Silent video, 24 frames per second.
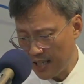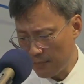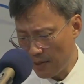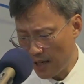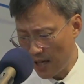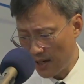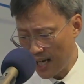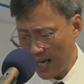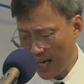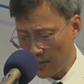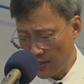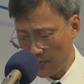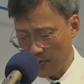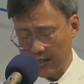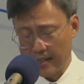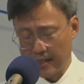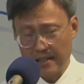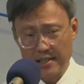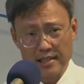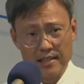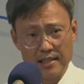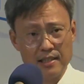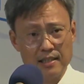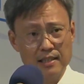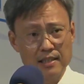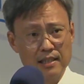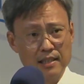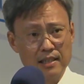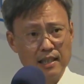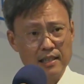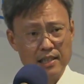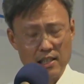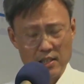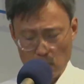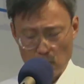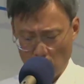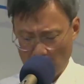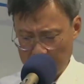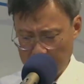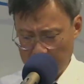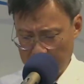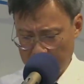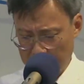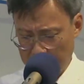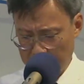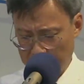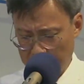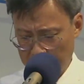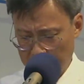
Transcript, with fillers: about Lazarus. I just wonder.